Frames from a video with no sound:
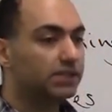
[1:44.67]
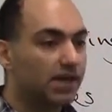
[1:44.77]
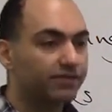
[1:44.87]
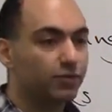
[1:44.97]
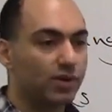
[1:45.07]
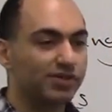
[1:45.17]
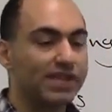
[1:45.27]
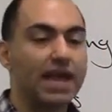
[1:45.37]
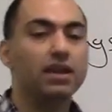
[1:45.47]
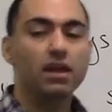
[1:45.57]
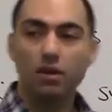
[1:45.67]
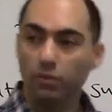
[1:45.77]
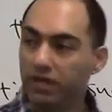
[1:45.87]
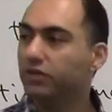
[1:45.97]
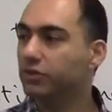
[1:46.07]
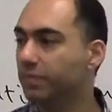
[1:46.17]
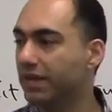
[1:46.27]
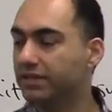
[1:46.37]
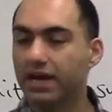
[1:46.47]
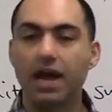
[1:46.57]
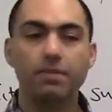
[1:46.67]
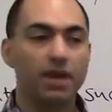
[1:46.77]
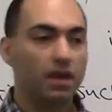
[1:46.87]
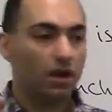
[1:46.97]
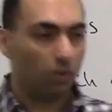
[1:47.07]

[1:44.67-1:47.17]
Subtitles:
tough to understand. We need to spend time.